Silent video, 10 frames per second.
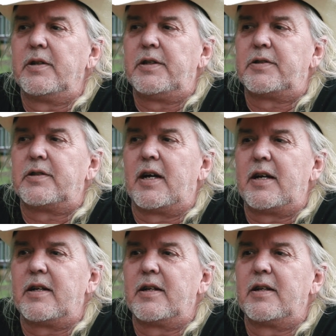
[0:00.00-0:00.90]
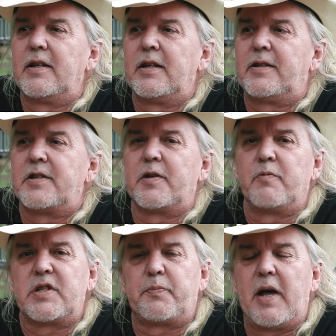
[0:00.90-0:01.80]
He says, I, it
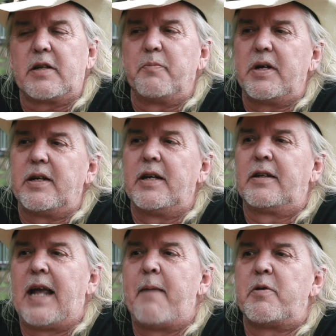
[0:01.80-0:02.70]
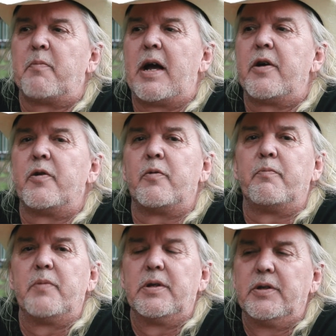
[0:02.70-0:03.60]
doesn't respect me. It came to my
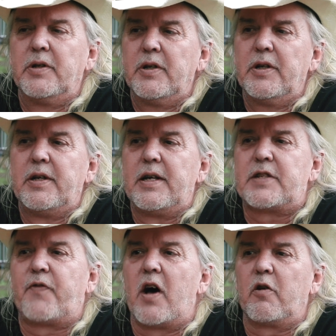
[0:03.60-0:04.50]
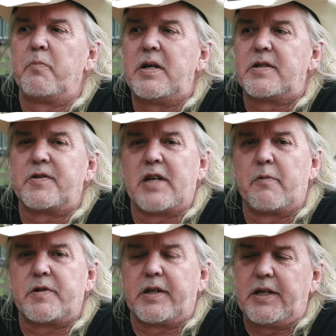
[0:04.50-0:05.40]
home. It's followed me since
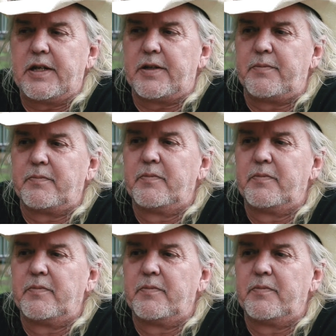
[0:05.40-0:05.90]
I was a kid.